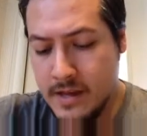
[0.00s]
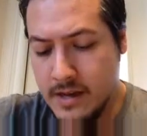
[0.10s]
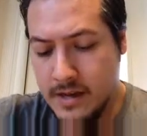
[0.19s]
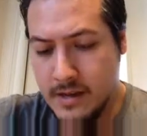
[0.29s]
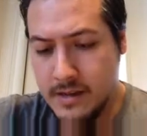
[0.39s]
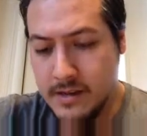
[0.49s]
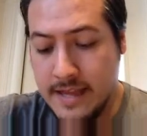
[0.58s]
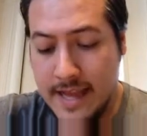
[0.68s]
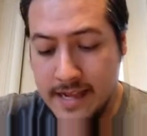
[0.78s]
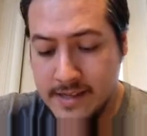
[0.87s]

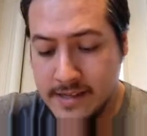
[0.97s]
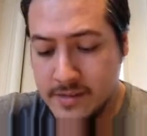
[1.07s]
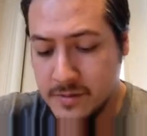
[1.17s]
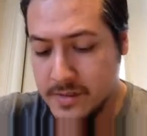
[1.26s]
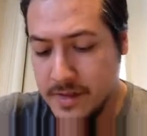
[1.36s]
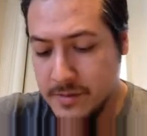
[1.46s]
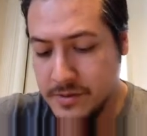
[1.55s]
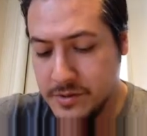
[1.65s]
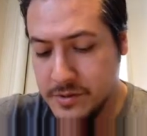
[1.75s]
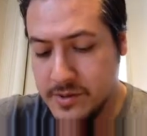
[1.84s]
Dallas was able
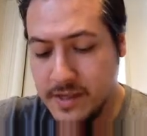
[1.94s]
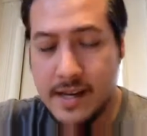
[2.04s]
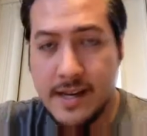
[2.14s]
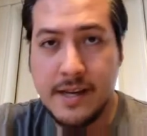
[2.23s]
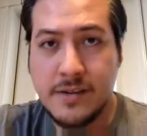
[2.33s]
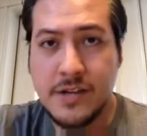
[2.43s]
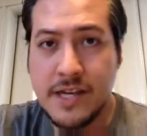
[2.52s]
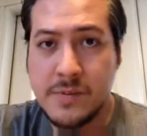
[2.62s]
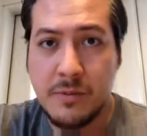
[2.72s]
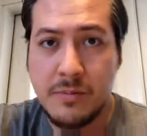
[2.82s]
to sign
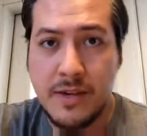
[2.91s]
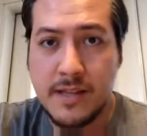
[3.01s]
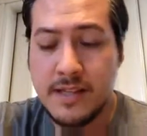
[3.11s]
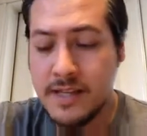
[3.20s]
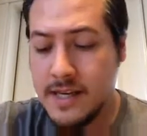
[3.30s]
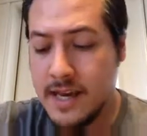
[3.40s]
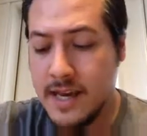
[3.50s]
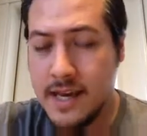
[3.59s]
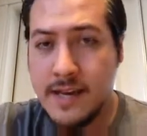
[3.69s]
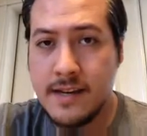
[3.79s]
Jasper Brinkley
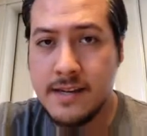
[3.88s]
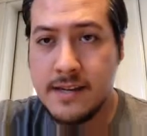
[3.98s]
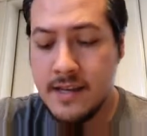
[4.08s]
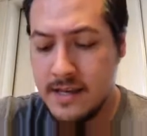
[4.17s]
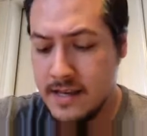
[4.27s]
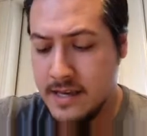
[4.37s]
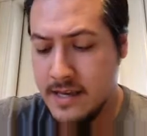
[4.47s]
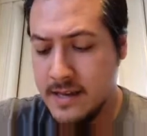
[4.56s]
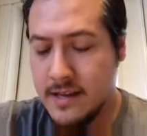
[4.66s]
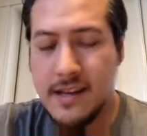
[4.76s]
and
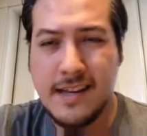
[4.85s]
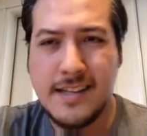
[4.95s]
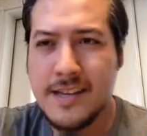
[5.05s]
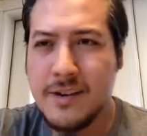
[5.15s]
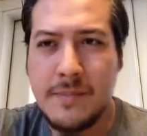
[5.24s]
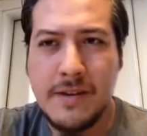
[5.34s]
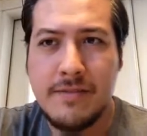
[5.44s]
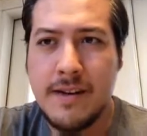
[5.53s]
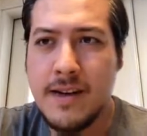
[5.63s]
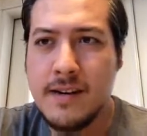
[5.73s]
Darren
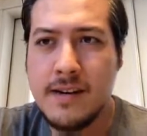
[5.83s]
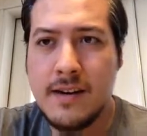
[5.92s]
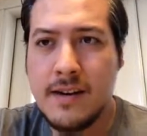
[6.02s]
McFadden.